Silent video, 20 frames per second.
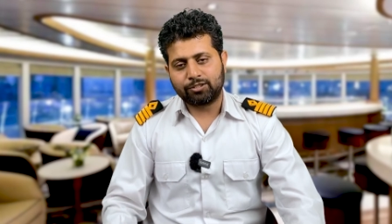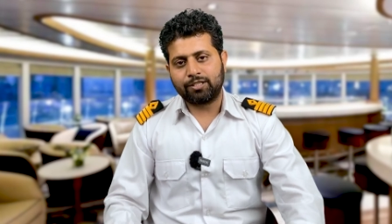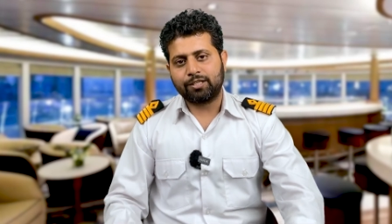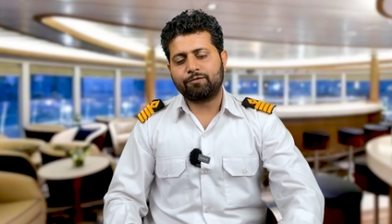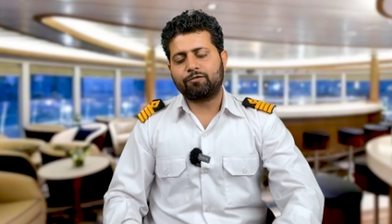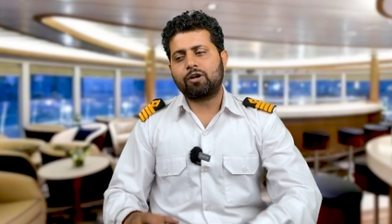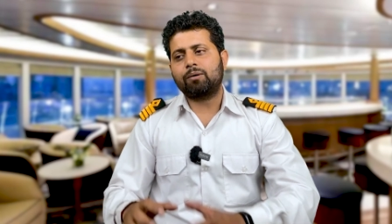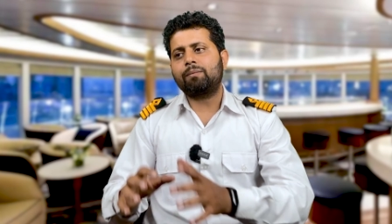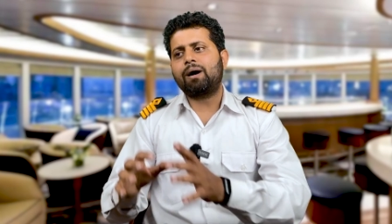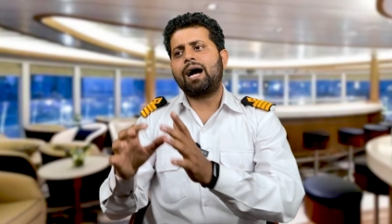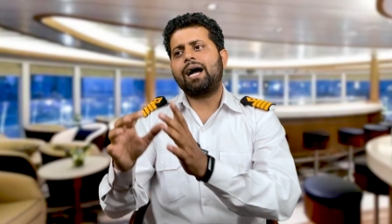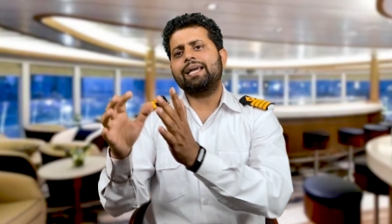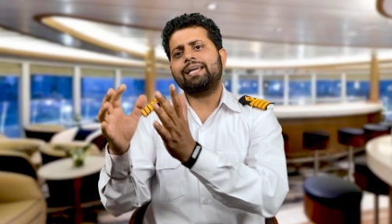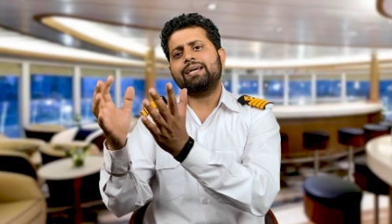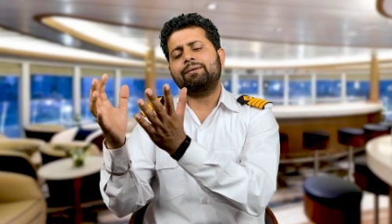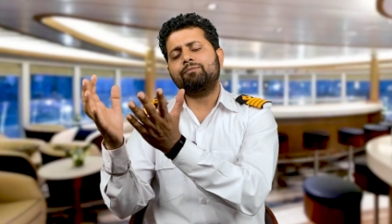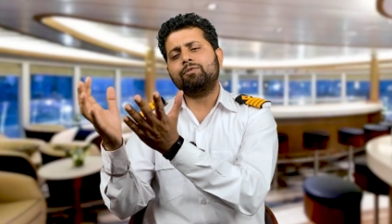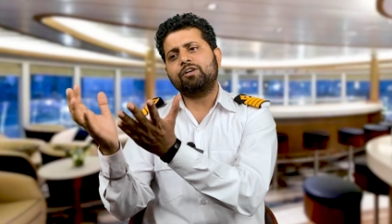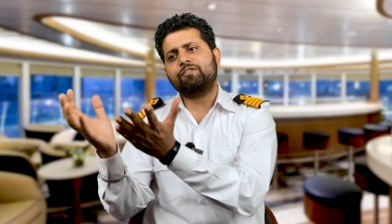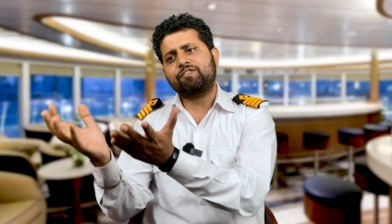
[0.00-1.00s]
Engineering from
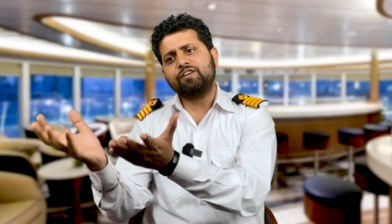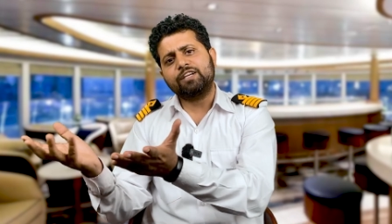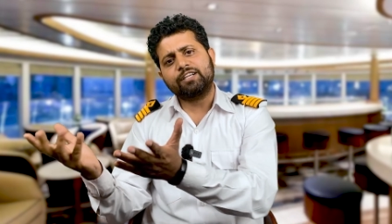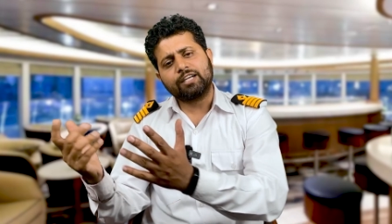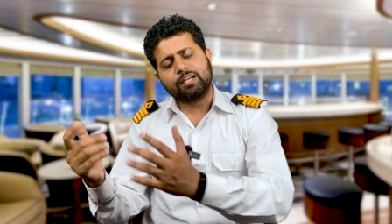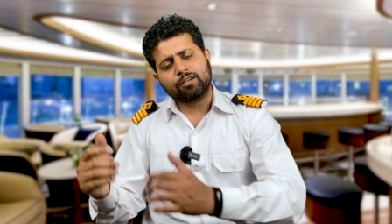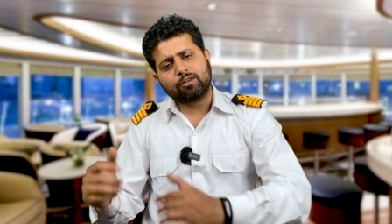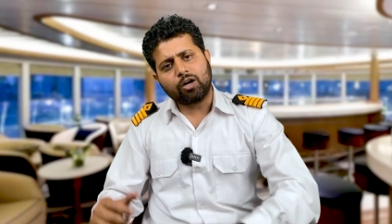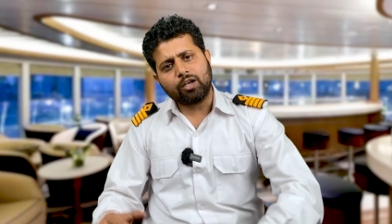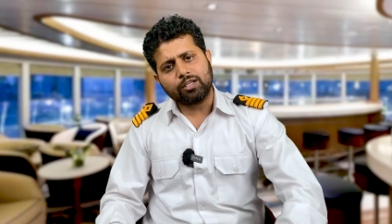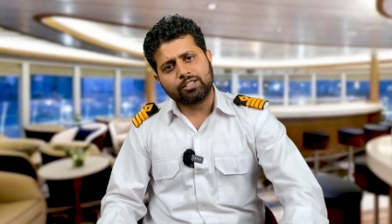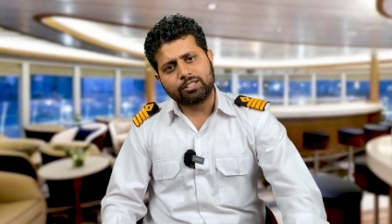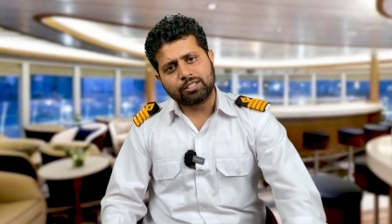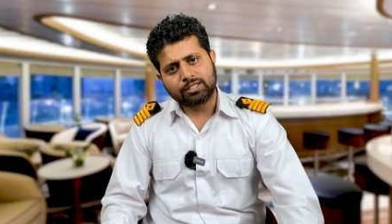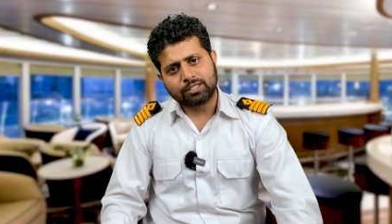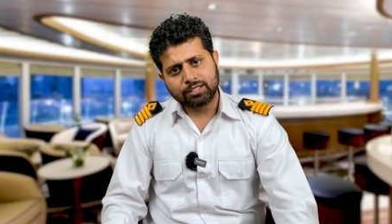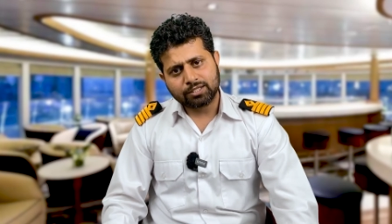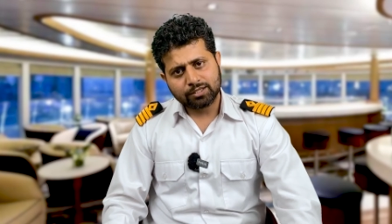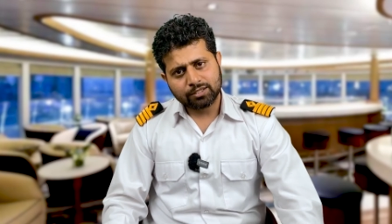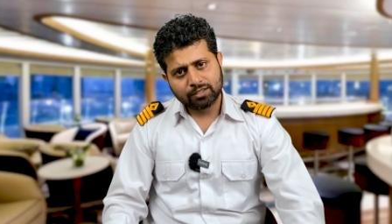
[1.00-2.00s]
IMU affiliated
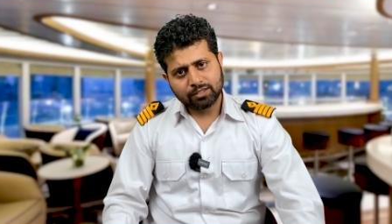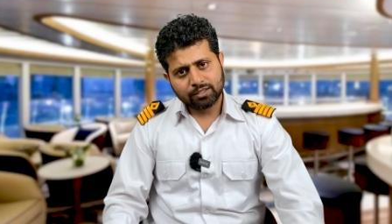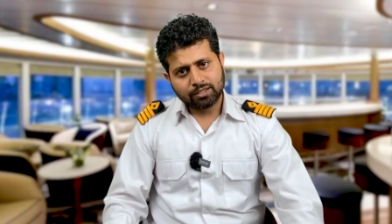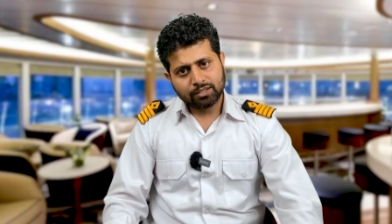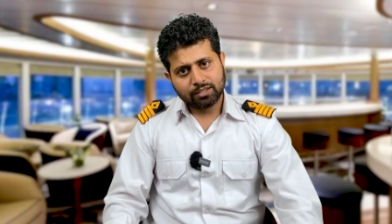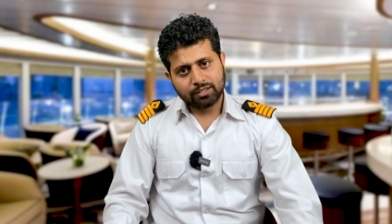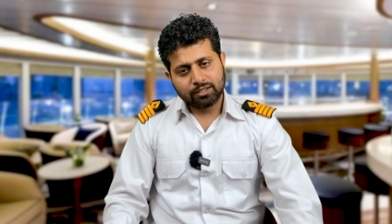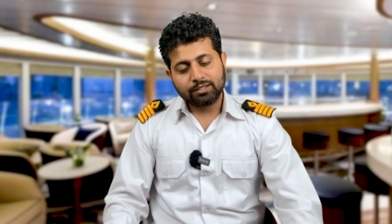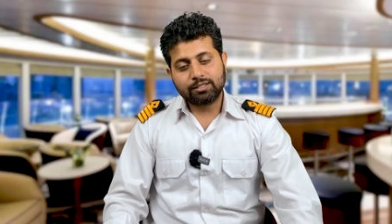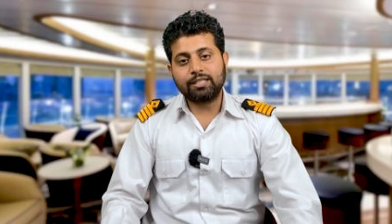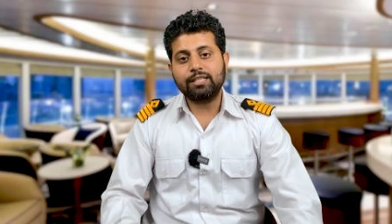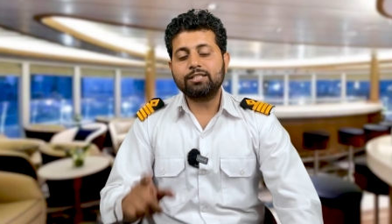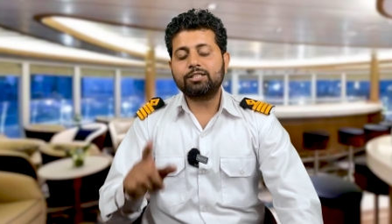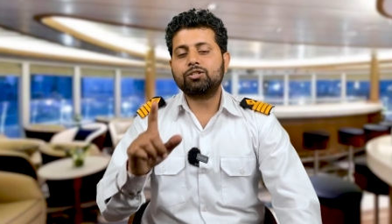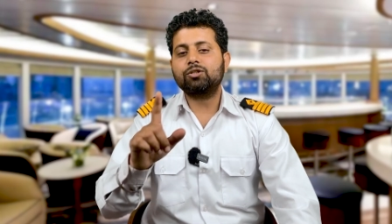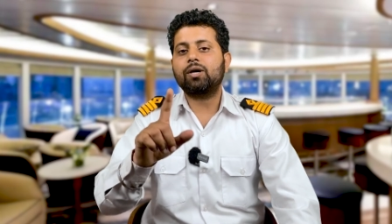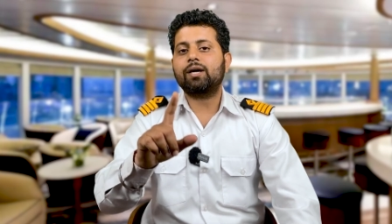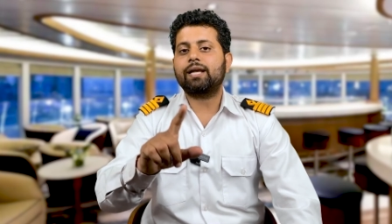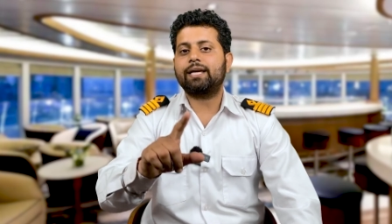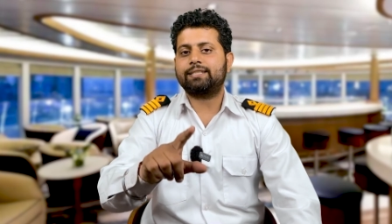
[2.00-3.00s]
colleges
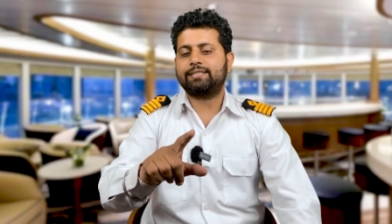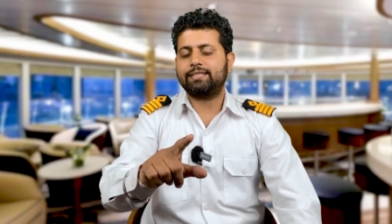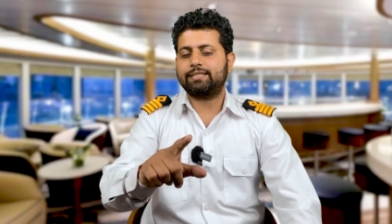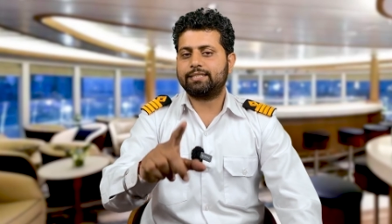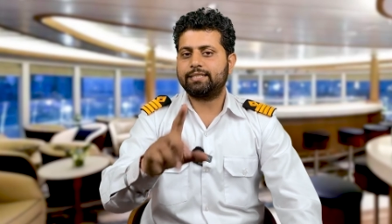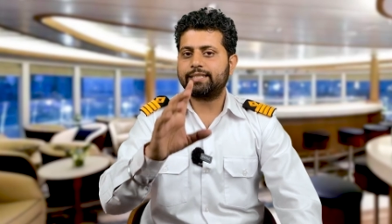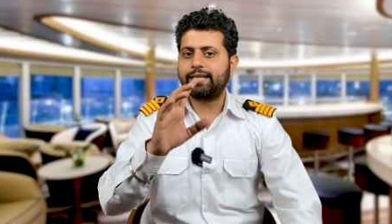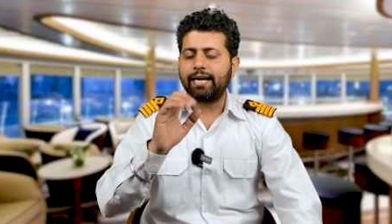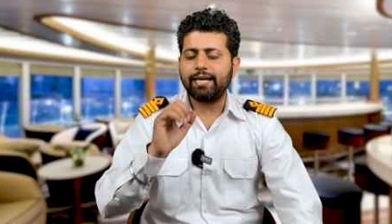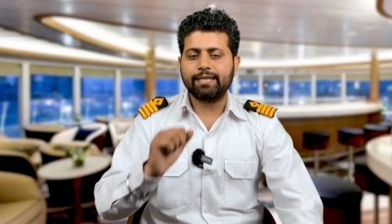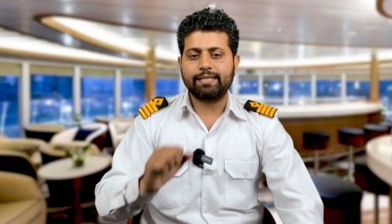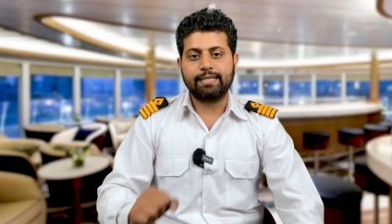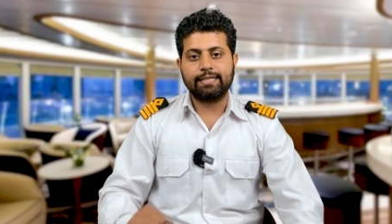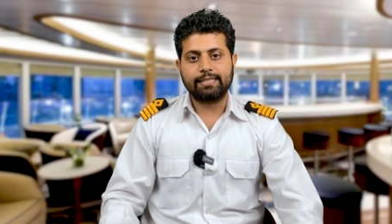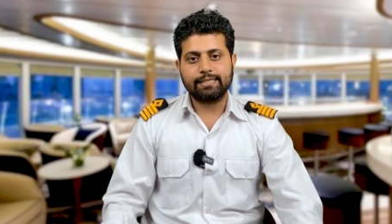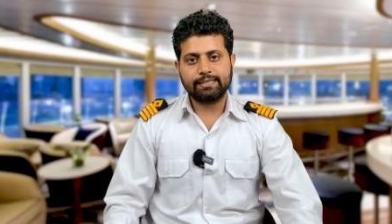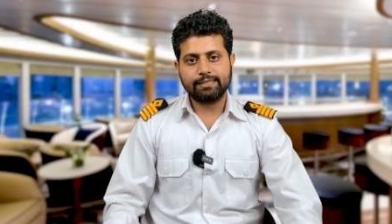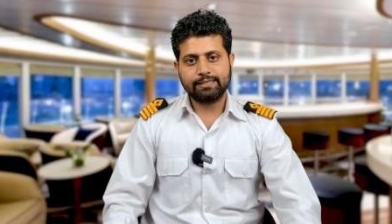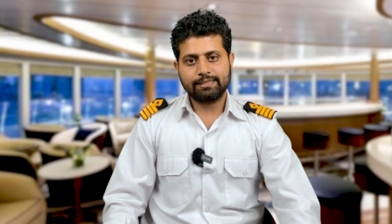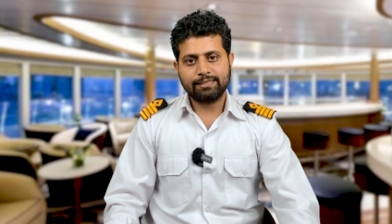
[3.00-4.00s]
since you are a SST
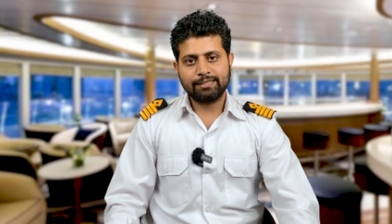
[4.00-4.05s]
candidate.